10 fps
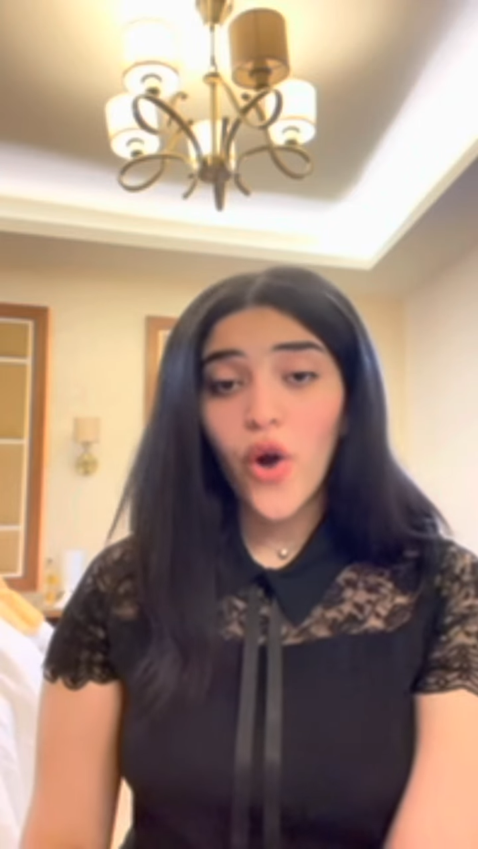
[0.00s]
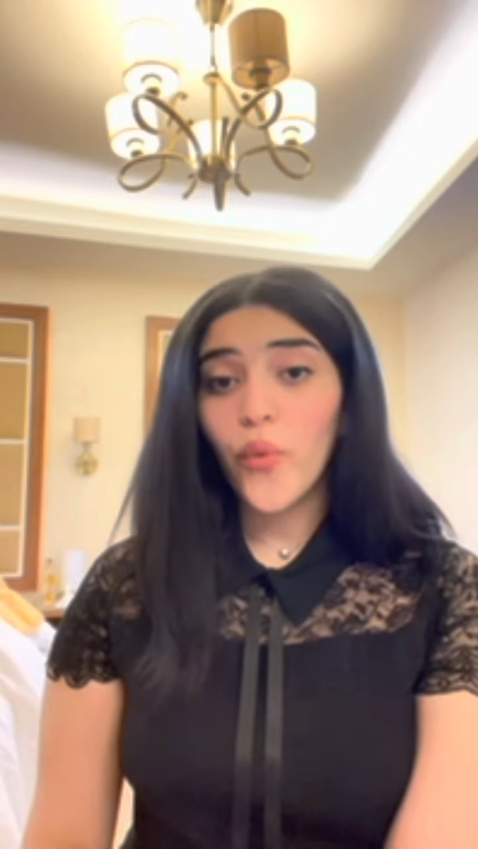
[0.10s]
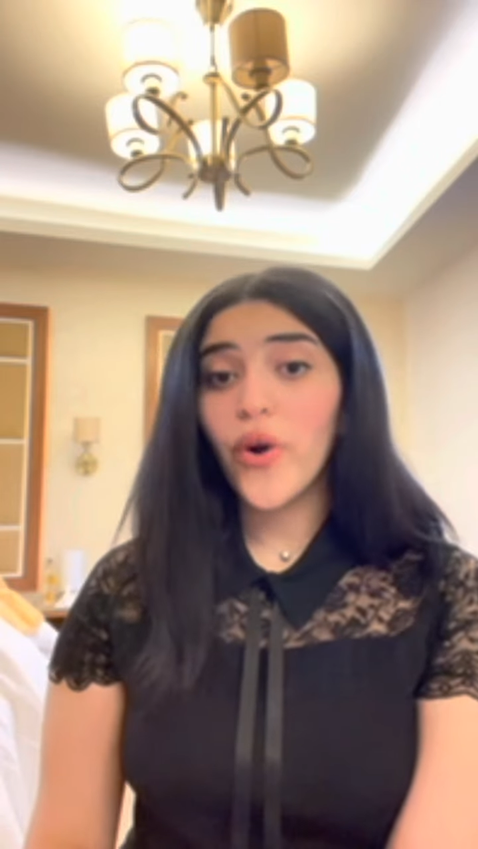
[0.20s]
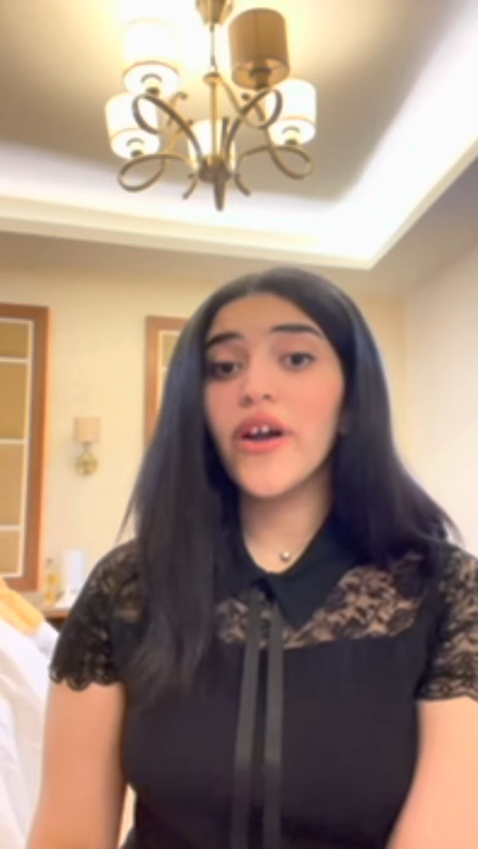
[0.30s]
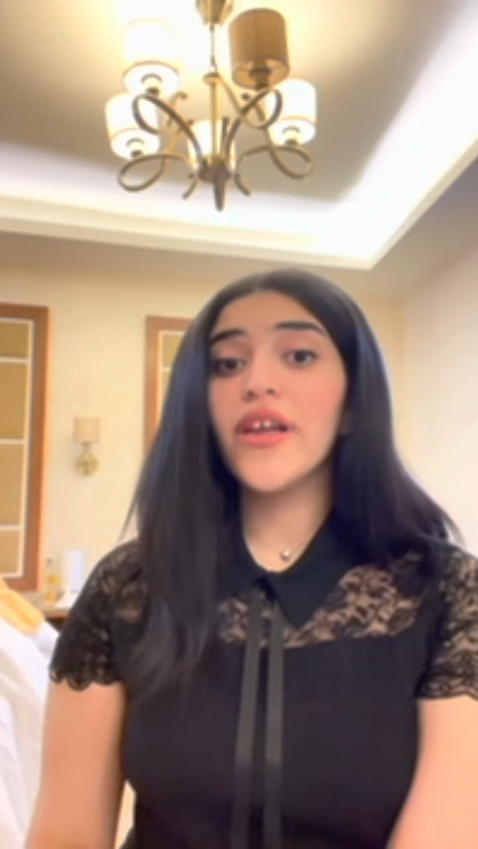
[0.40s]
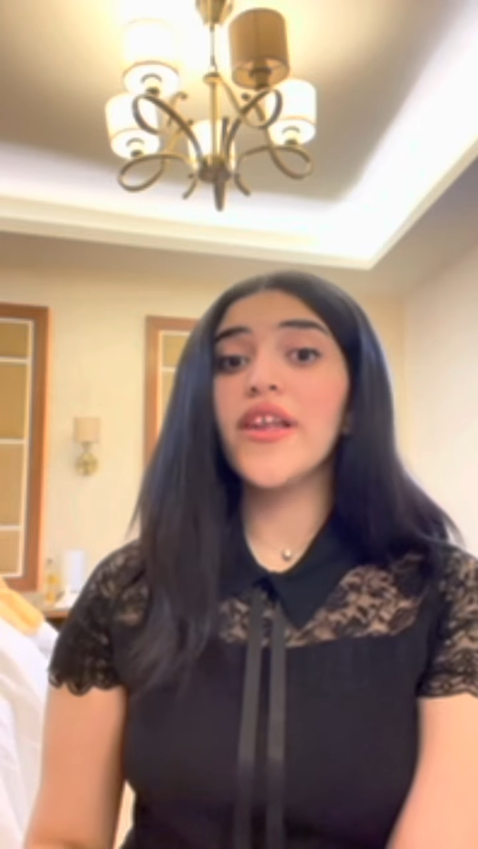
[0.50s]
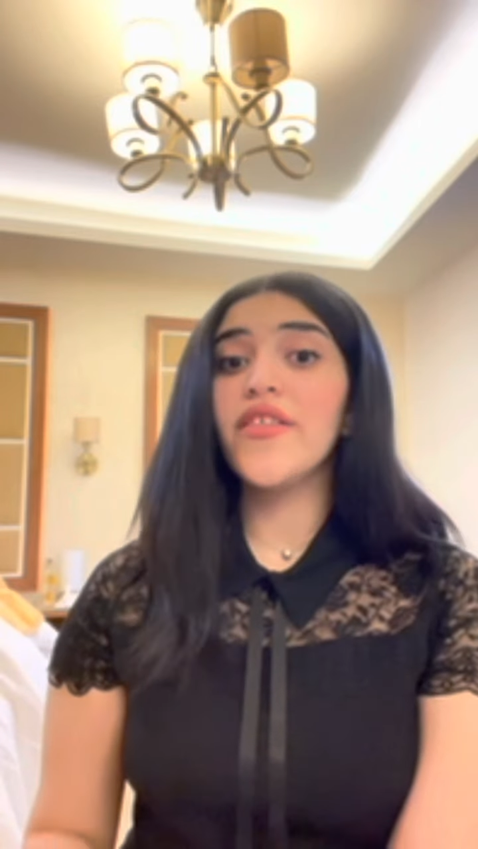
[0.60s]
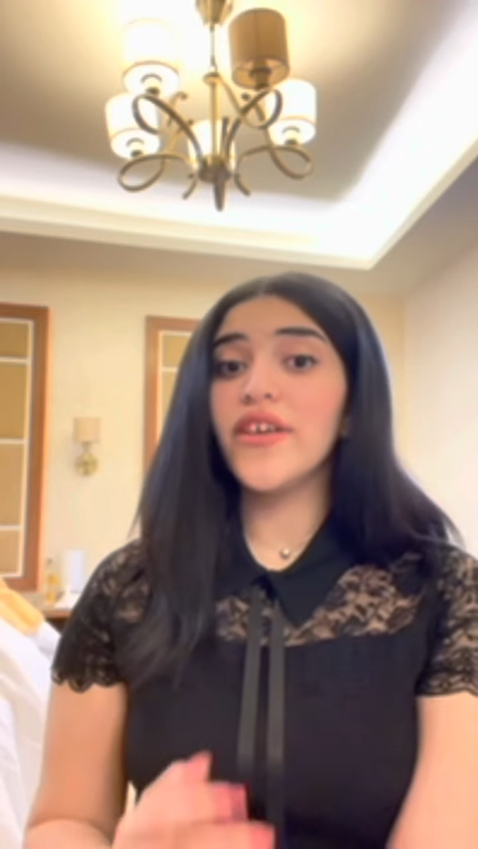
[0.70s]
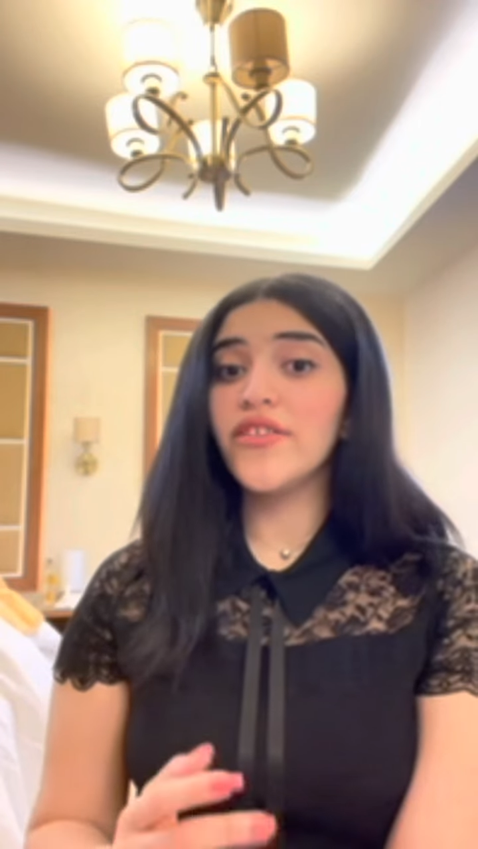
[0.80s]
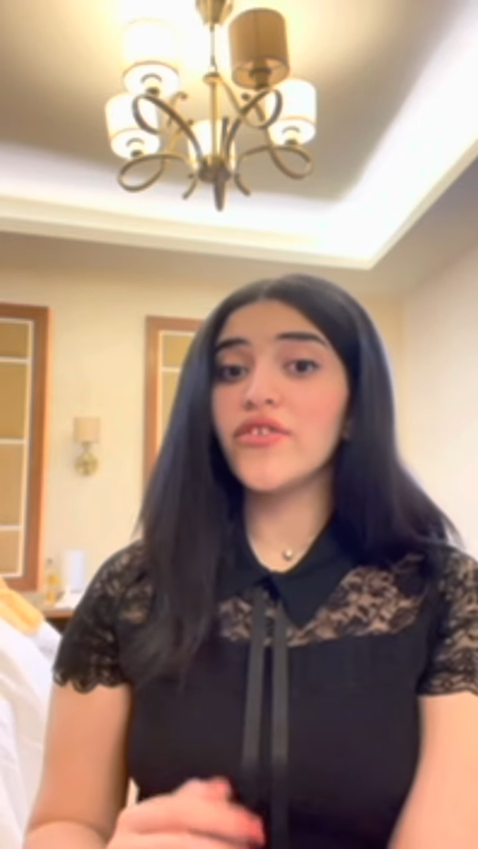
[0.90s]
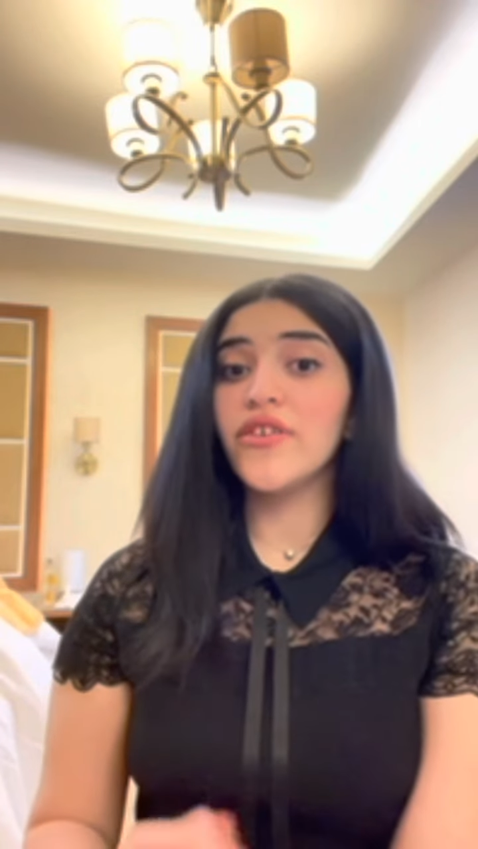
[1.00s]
While the